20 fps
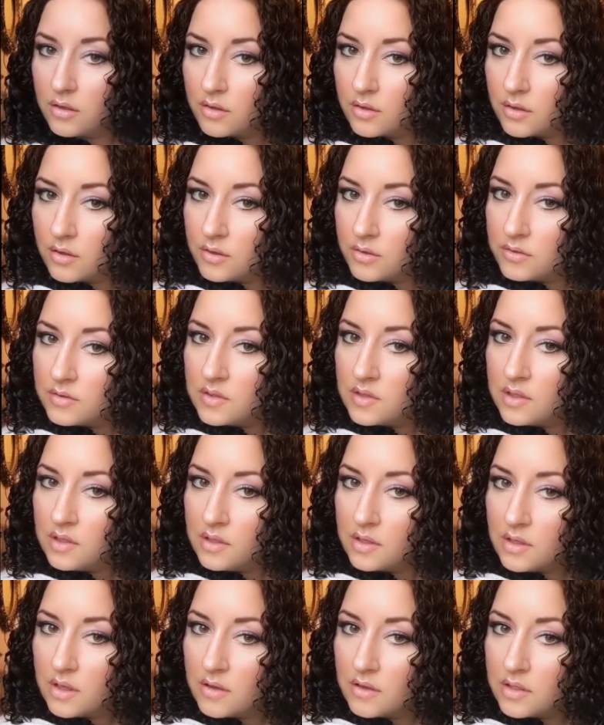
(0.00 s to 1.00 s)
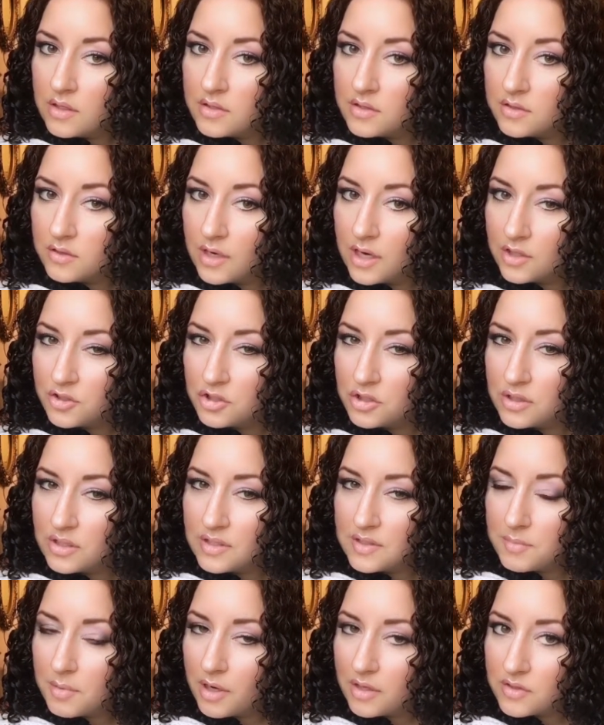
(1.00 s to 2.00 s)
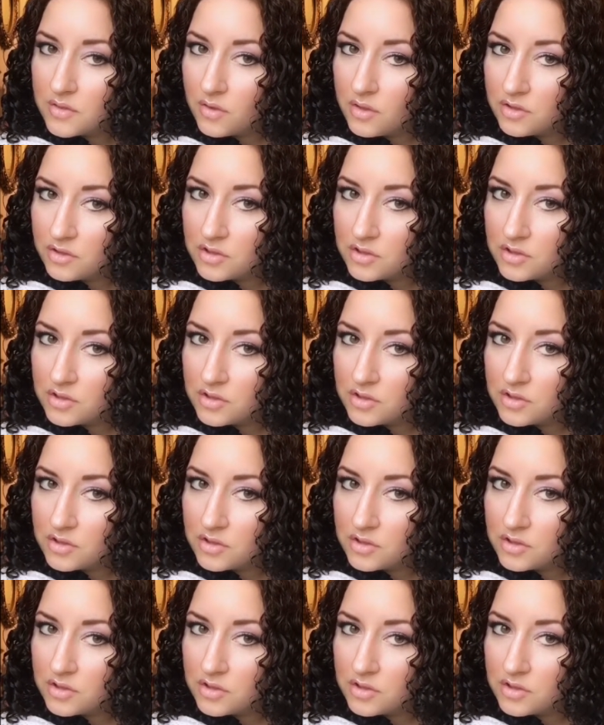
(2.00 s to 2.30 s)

grows in this direction. This part's all